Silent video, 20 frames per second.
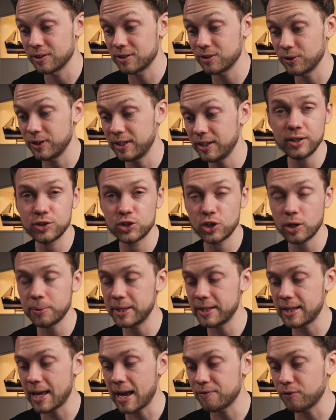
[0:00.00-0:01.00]
So here in
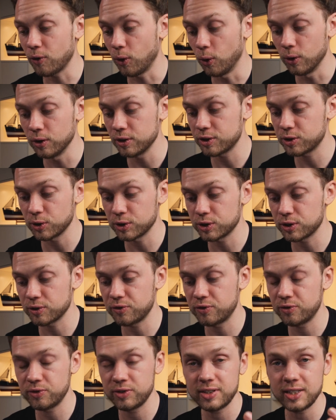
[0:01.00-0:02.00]
Germany, they have all sorts
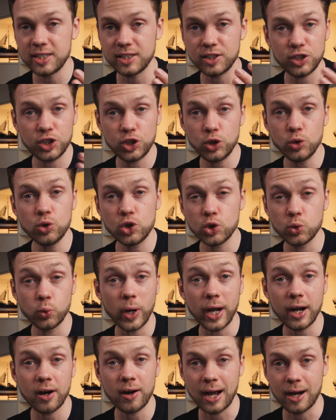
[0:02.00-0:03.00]
of these huge
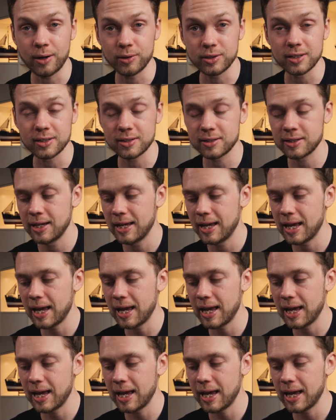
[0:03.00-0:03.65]
warehouses.